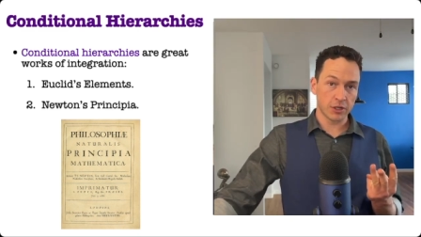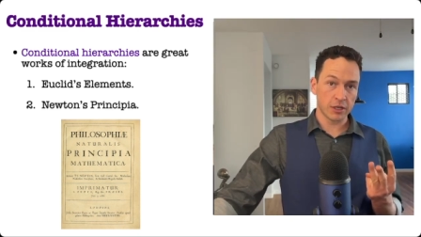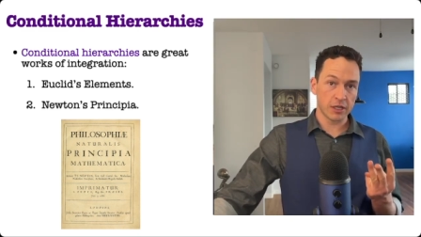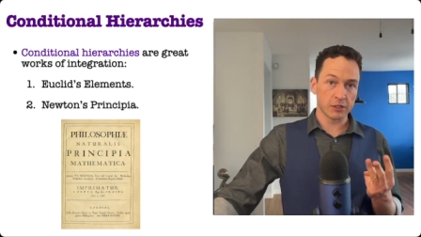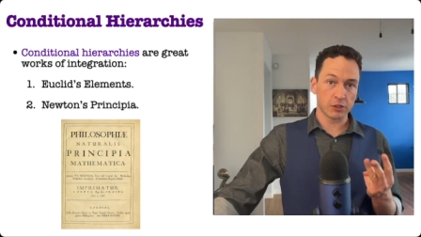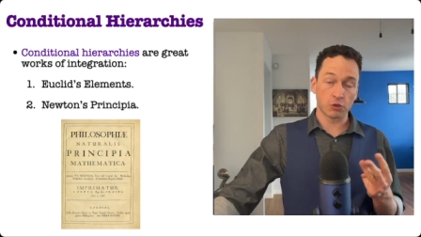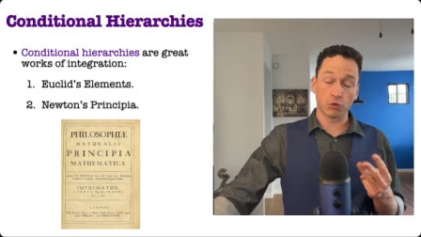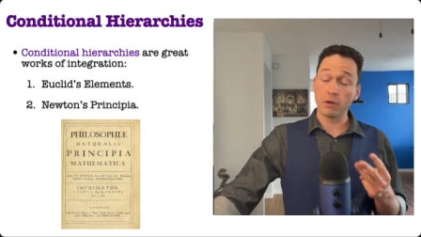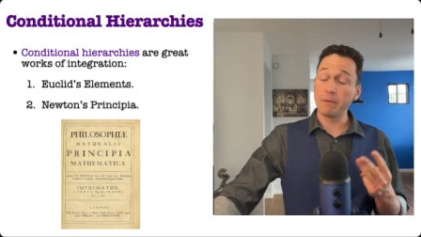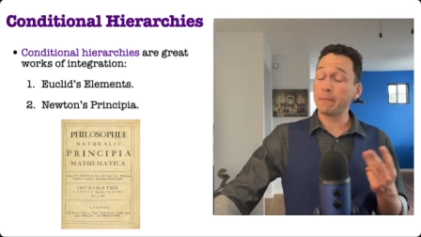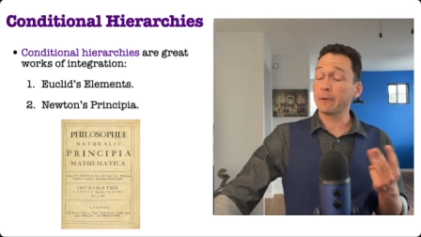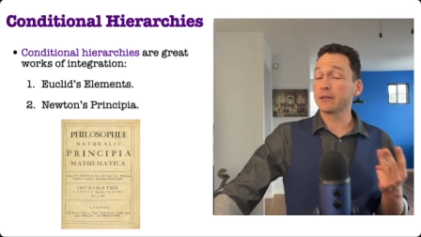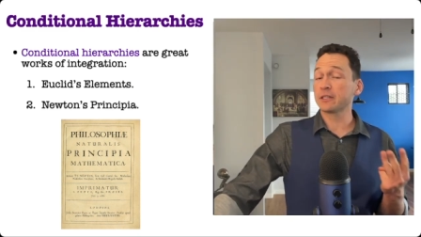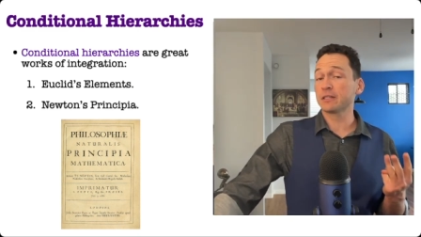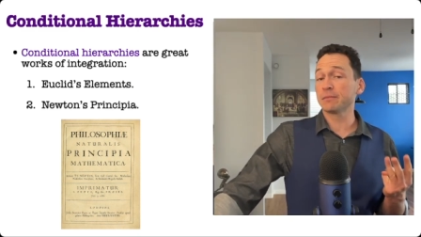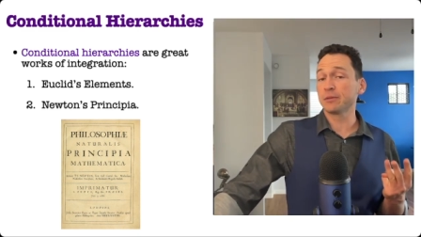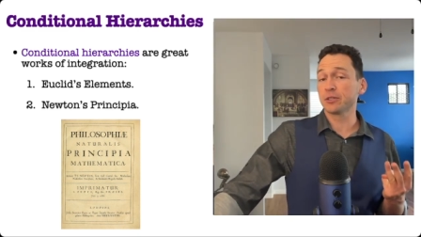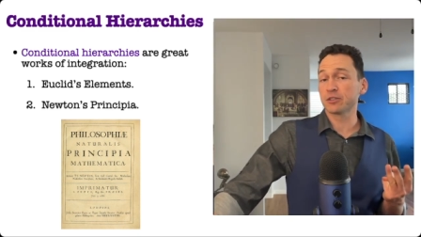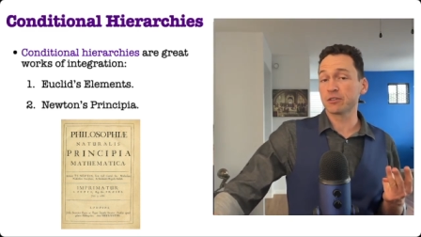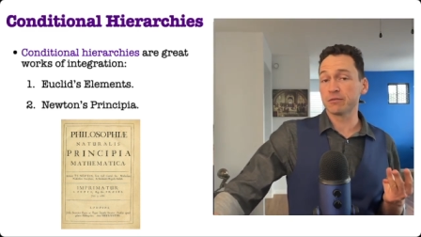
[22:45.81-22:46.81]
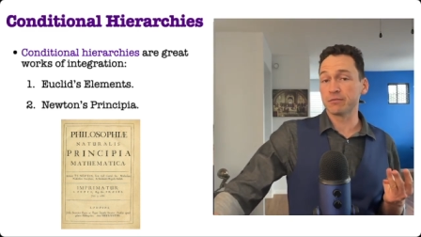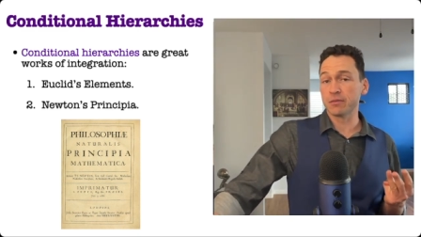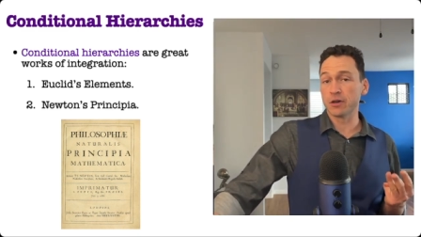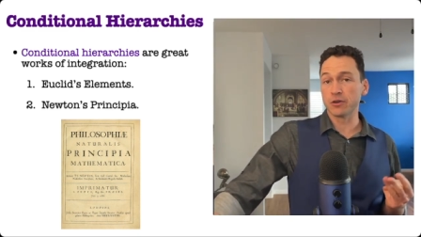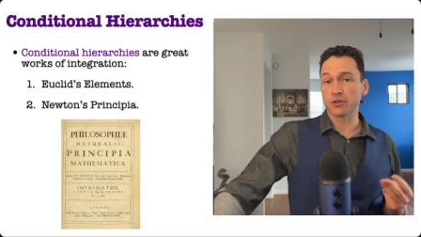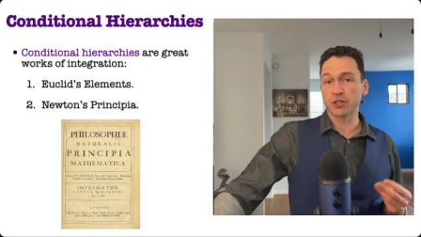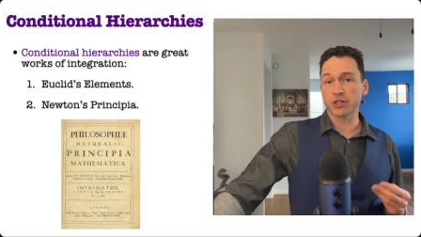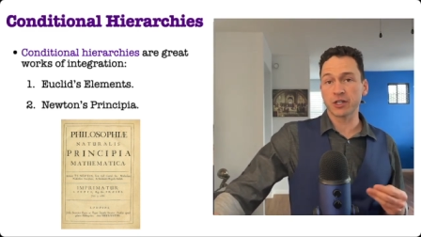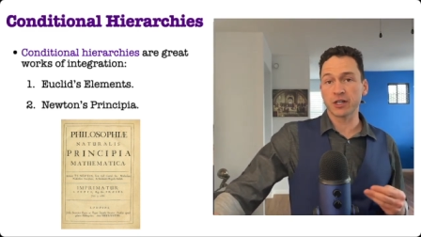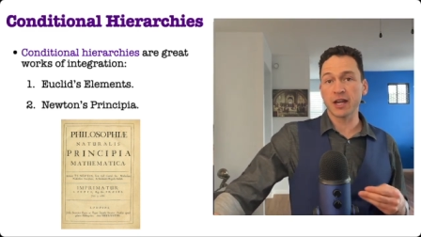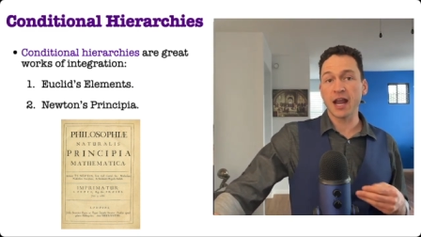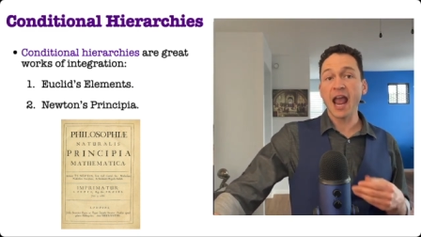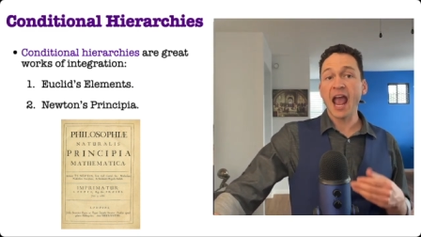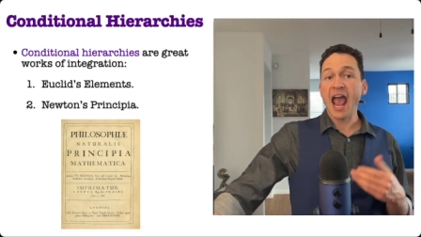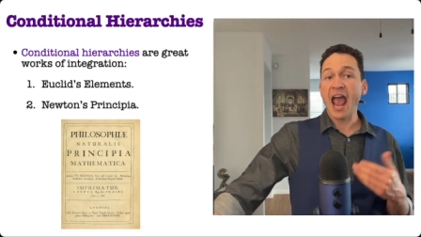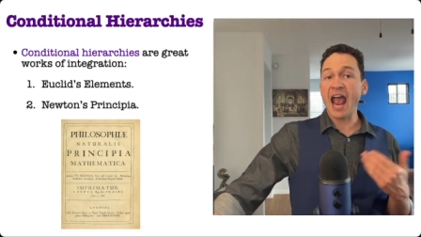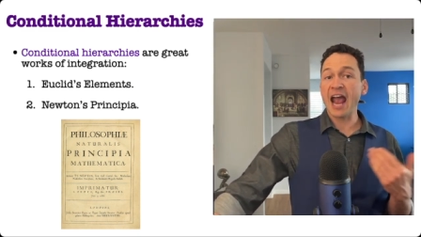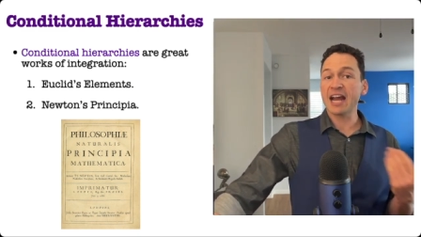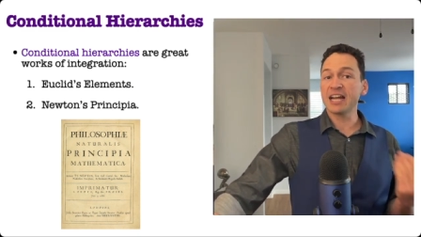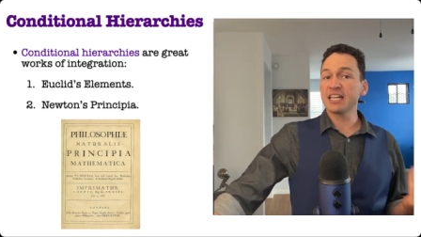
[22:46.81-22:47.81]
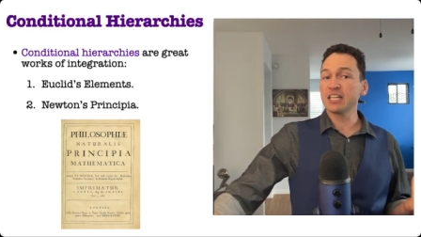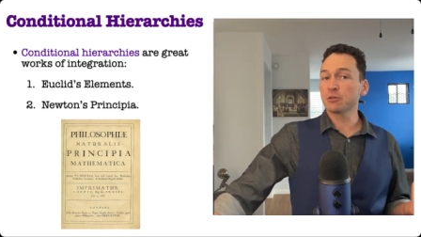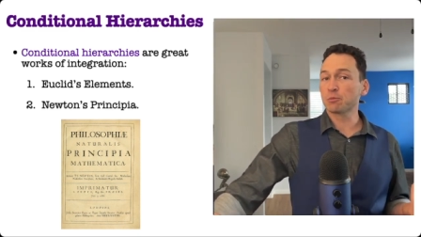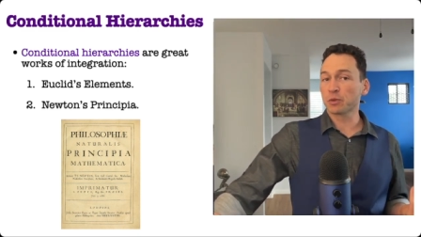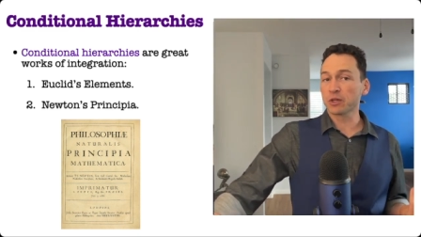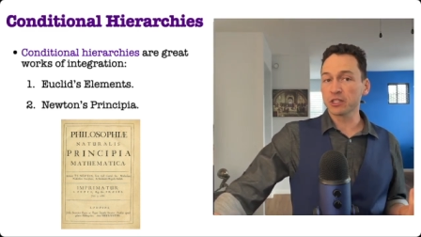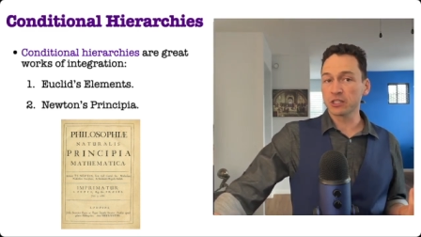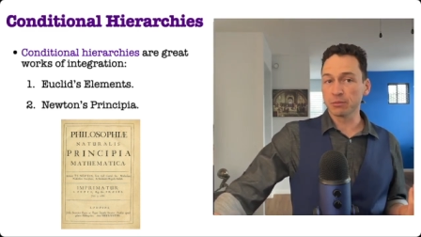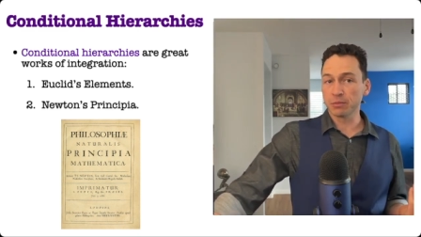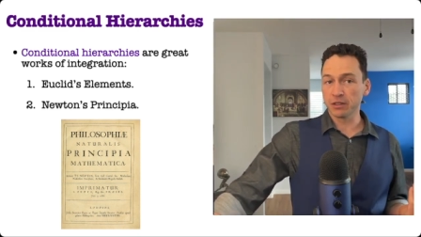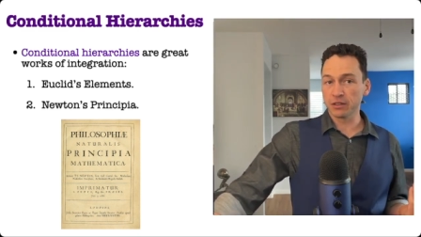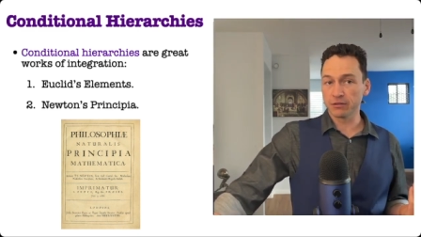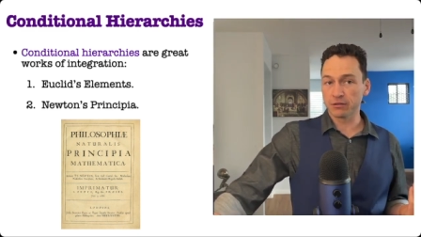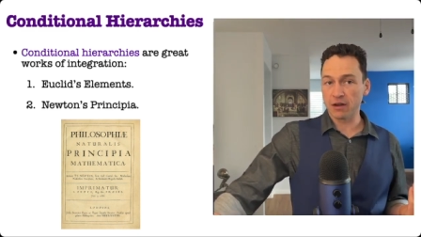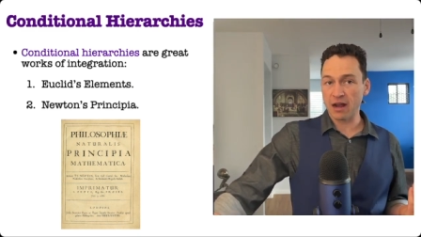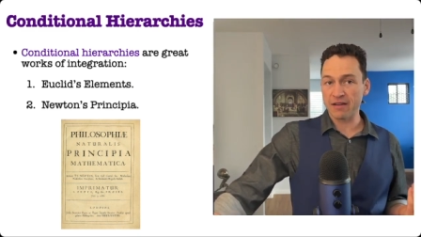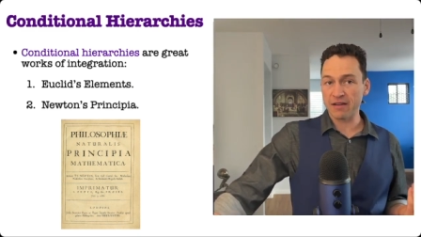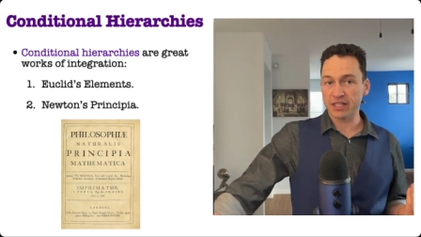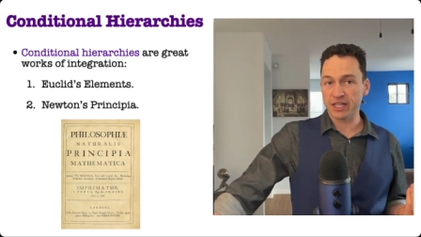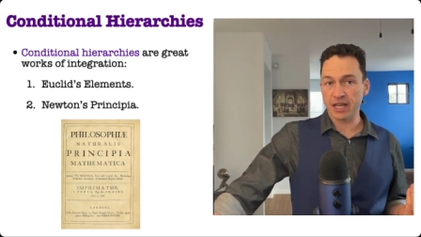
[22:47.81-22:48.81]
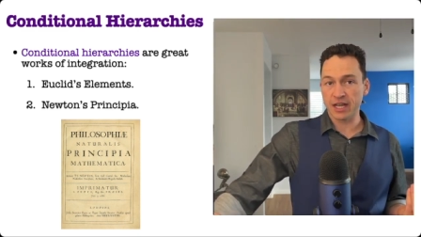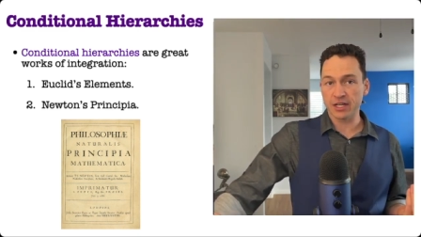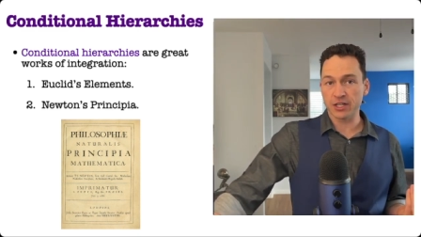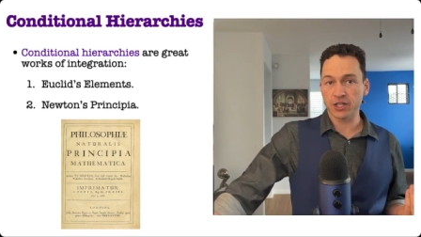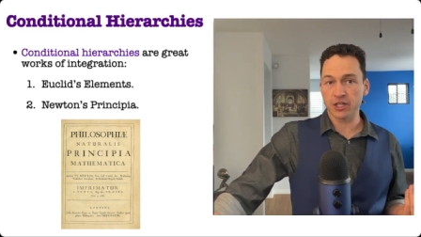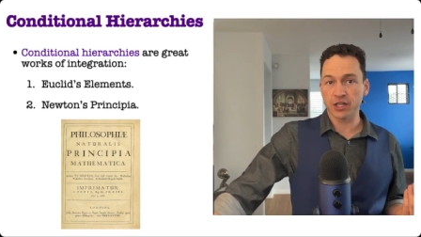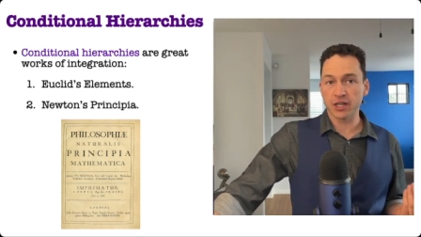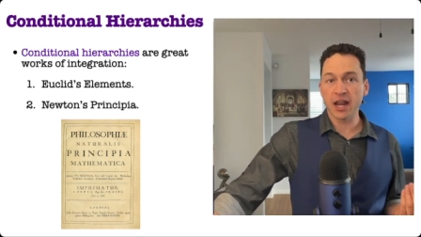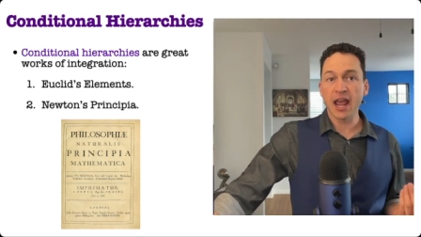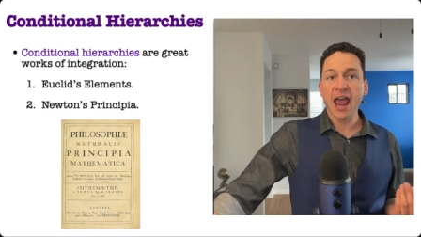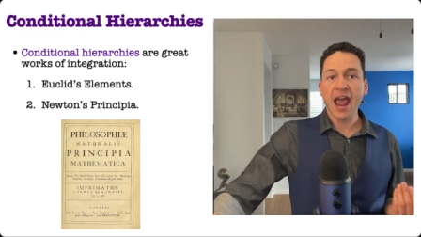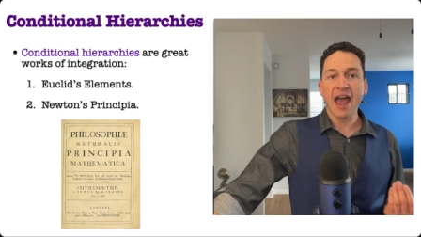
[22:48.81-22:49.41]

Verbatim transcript: his three principles of motion and his principle of gravitation,